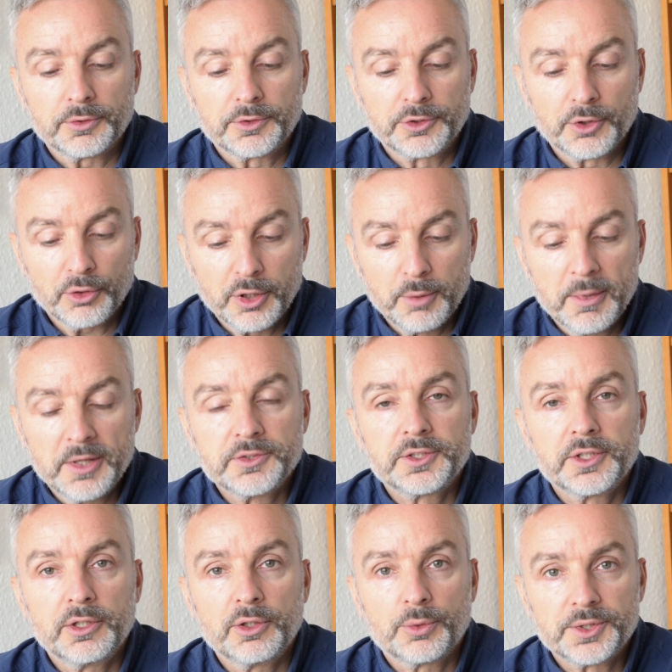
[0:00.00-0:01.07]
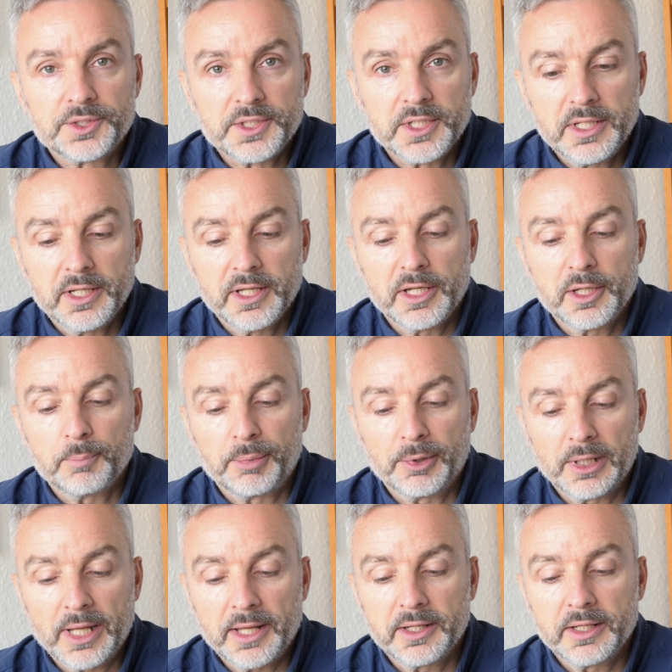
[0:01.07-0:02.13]
documenting, critiquing,
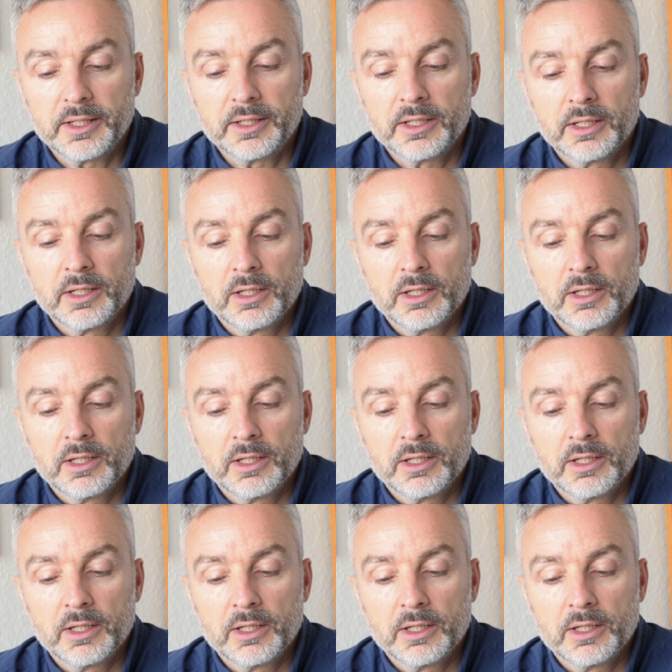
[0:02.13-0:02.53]
planning,